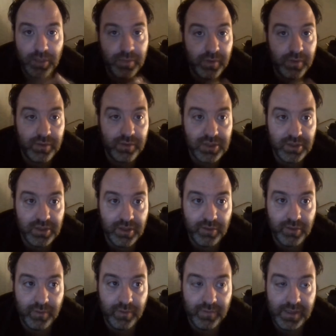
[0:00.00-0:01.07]
video, I want you to
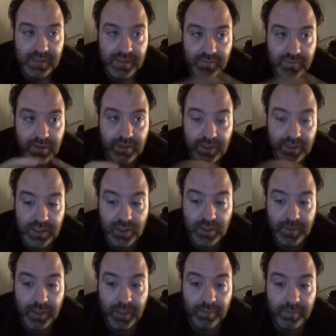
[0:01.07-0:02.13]
know one thing: this video is
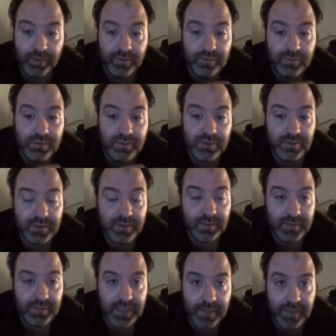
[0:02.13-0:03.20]
going to be uploaded
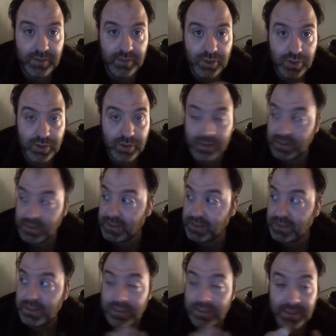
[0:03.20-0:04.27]
sometime
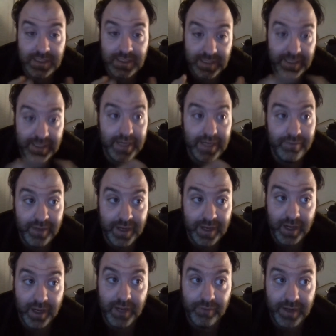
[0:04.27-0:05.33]
tonight. Might I
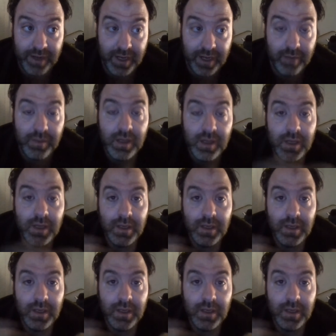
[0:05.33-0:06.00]
get up, might I get up,